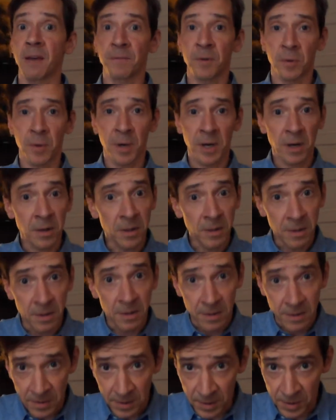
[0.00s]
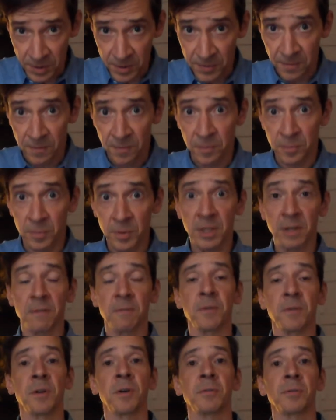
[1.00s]
FOL is free
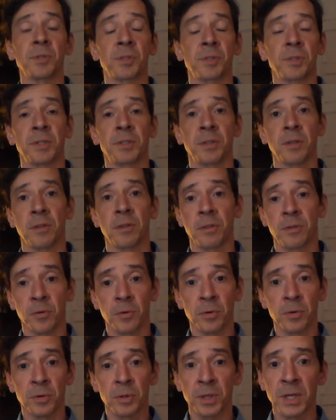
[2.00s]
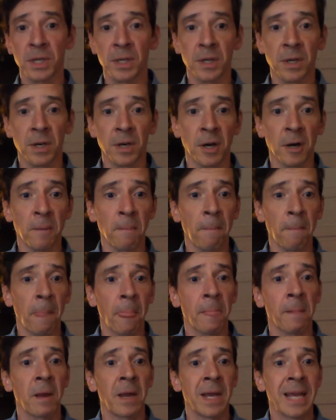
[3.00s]
of those. It's a thoroughly
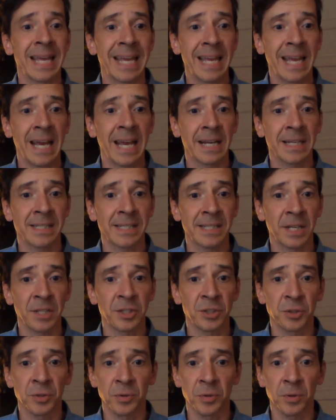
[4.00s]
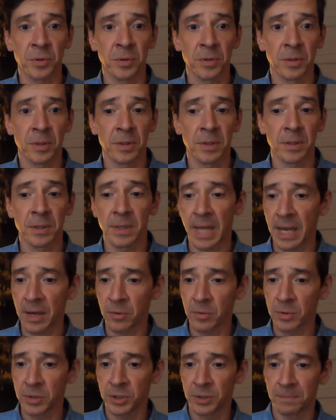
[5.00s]
extensional
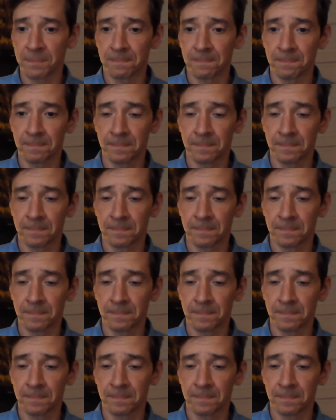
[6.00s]
language.